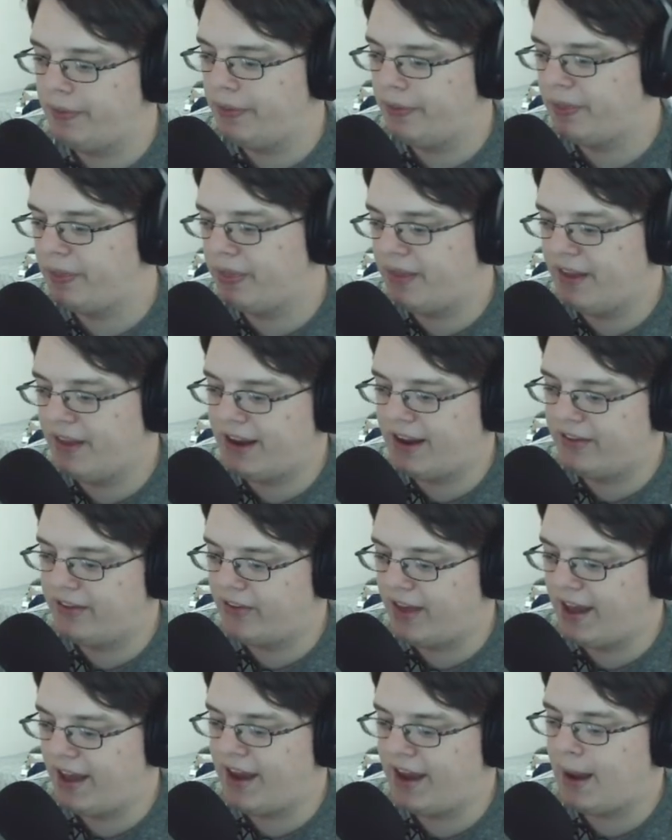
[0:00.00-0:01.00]
like I was
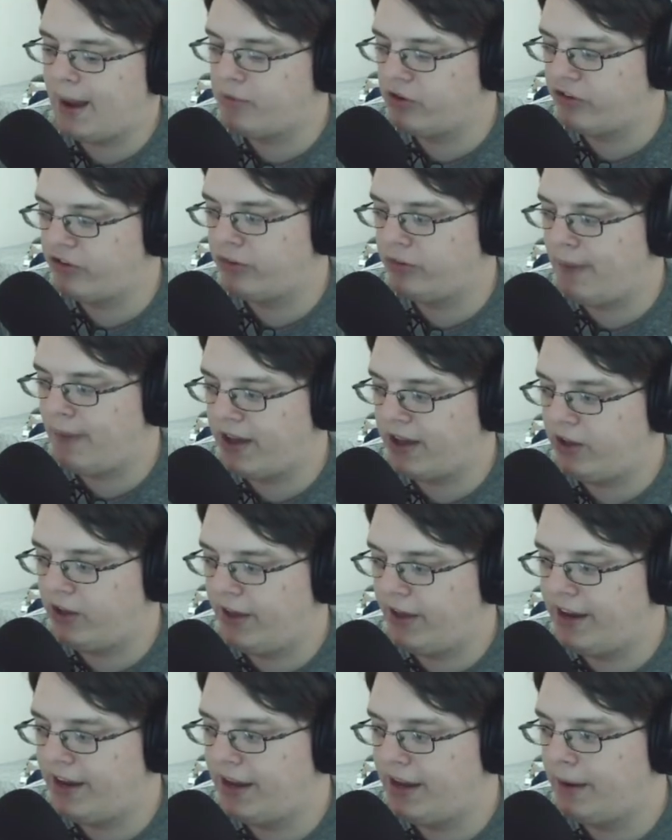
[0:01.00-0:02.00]
saying, I'm just
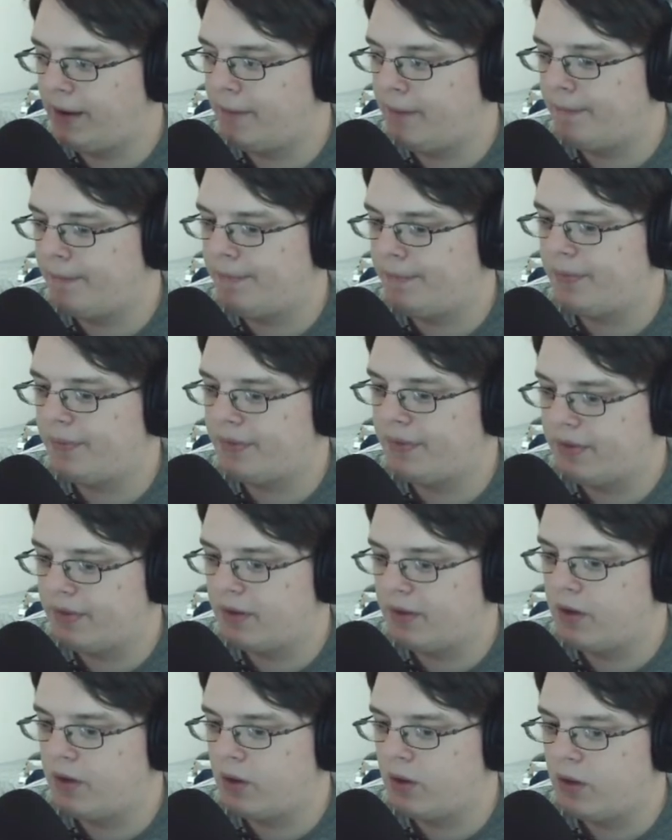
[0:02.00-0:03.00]
speculating.
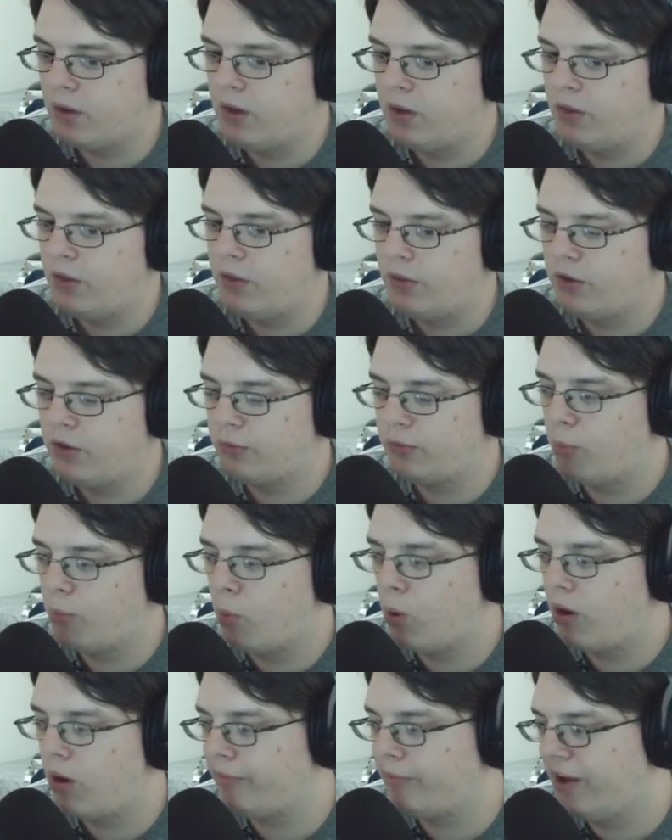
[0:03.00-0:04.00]
There's
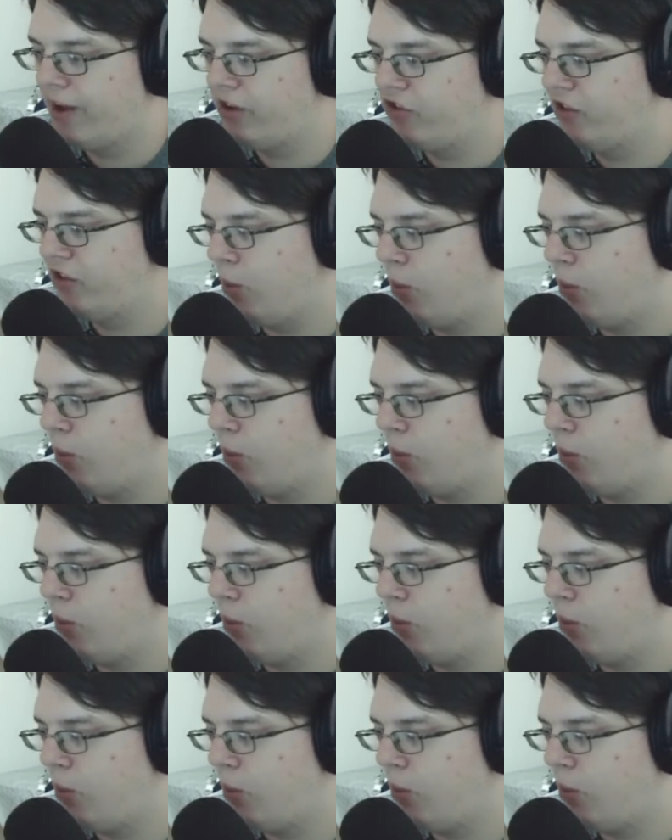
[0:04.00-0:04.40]
more information that we